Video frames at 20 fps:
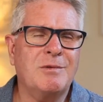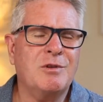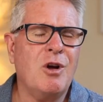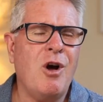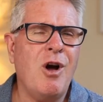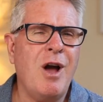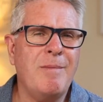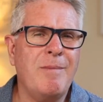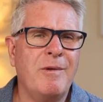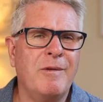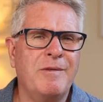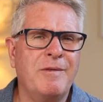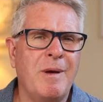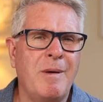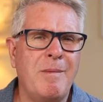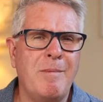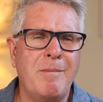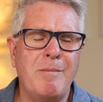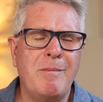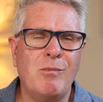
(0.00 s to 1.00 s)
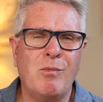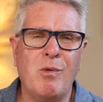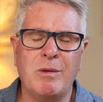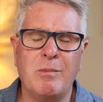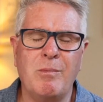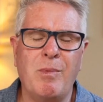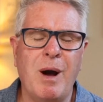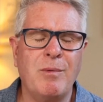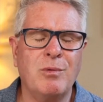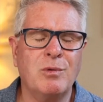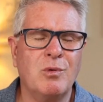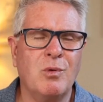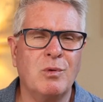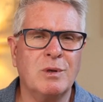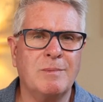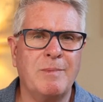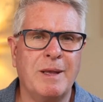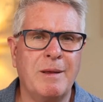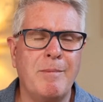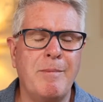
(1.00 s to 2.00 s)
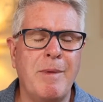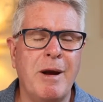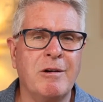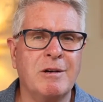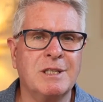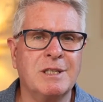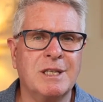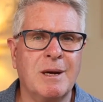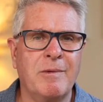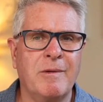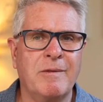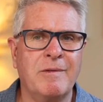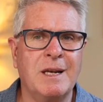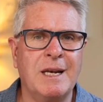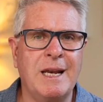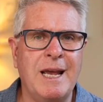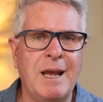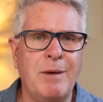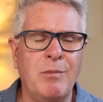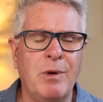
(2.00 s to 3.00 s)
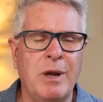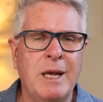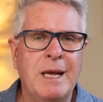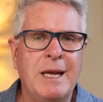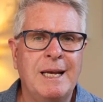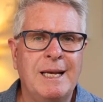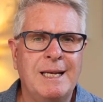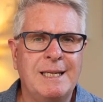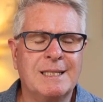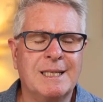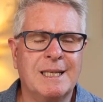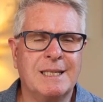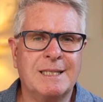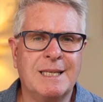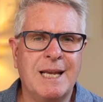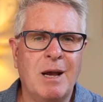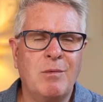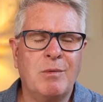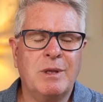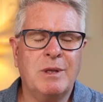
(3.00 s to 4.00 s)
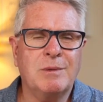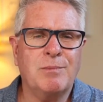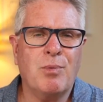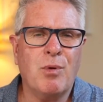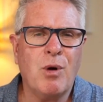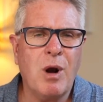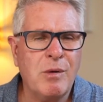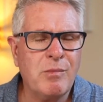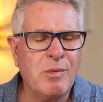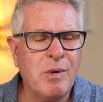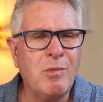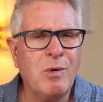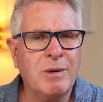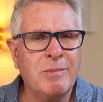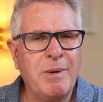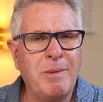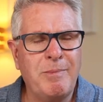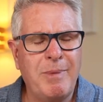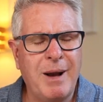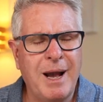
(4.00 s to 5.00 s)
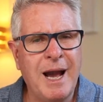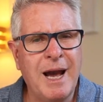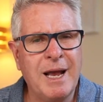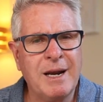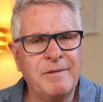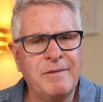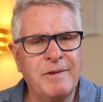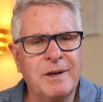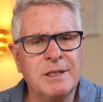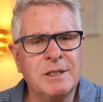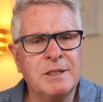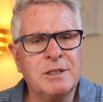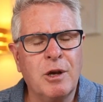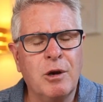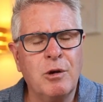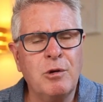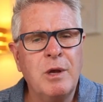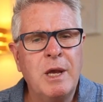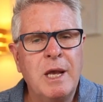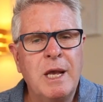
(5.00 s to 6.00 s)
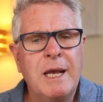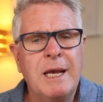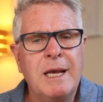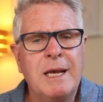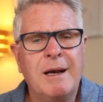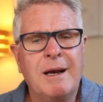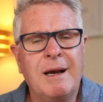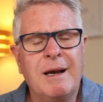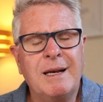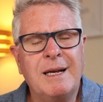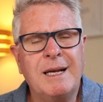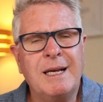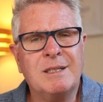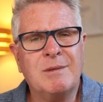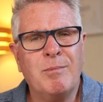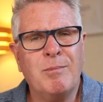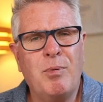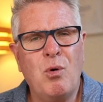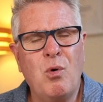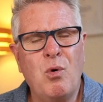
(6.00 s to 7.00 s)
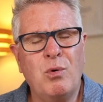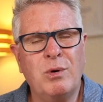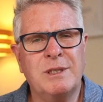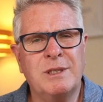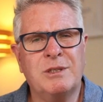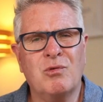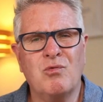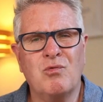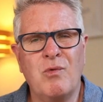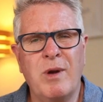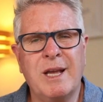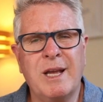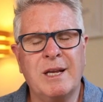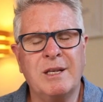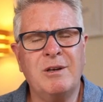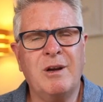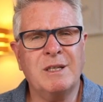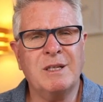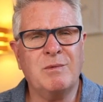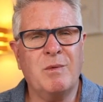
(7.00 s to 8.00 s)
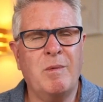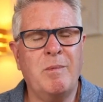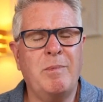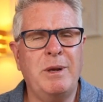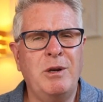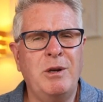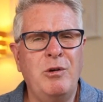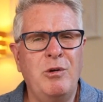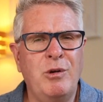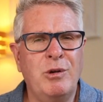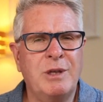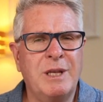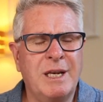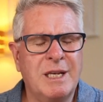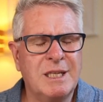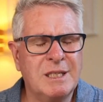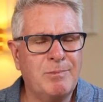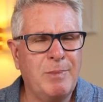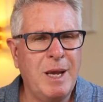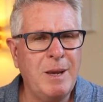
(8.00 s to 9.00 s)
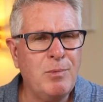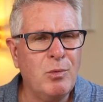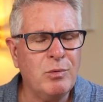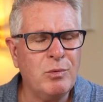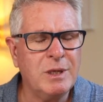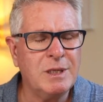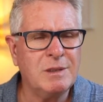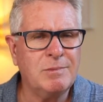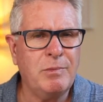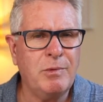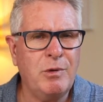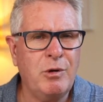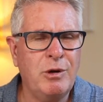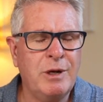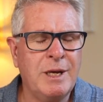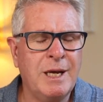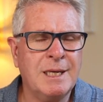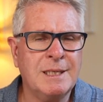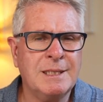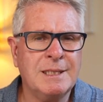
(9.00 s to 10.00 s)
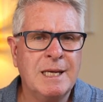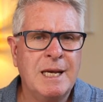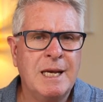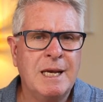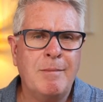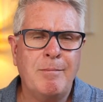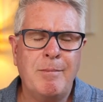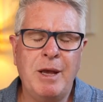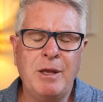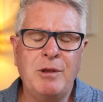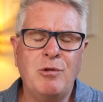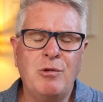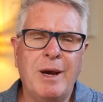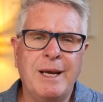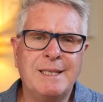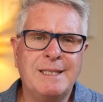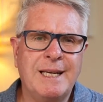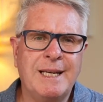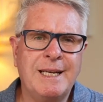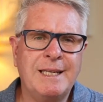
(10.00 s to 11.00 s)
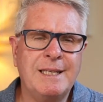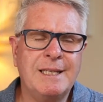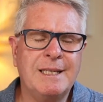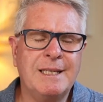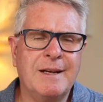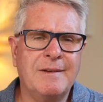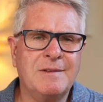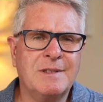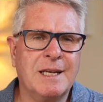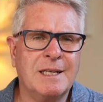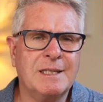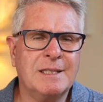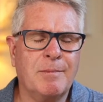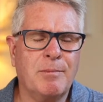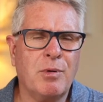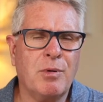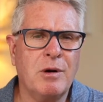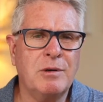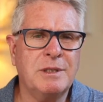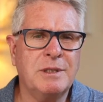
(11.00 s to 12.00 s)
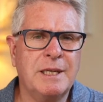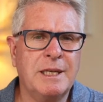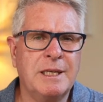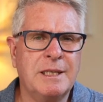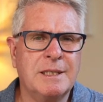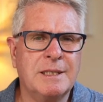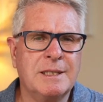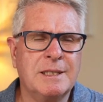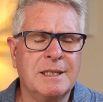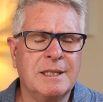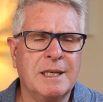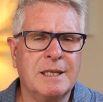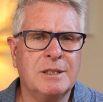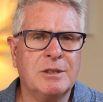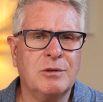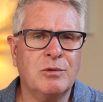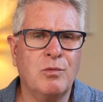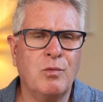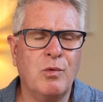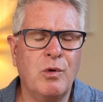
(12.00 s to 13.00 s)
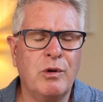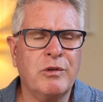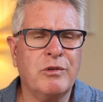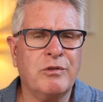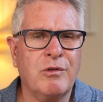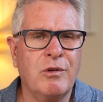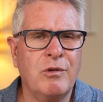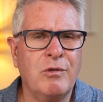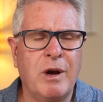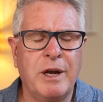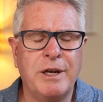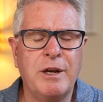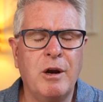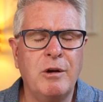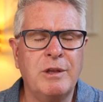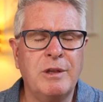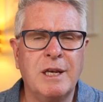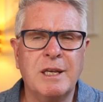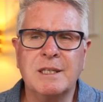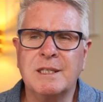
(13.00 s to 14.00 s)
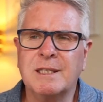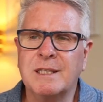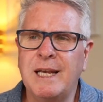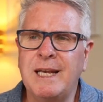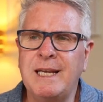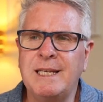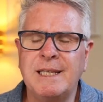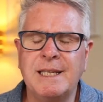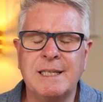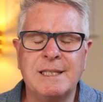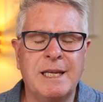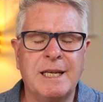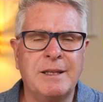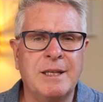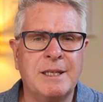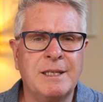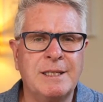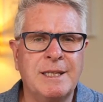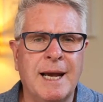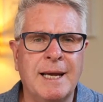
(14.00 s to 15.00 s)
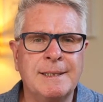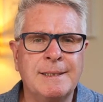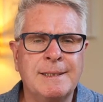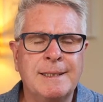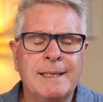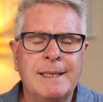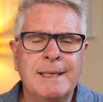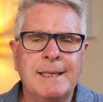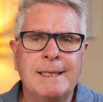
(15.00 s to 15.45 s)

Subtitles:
time of that, what the Bible talks about, the marriage supper of the Lamb, where he sits down with his bride. We want to be part of it. And so it's important to recognize when we've been hurt that it's people that's hurt us. Matthew 18 gives us a process to work through. I know that it's easier said than done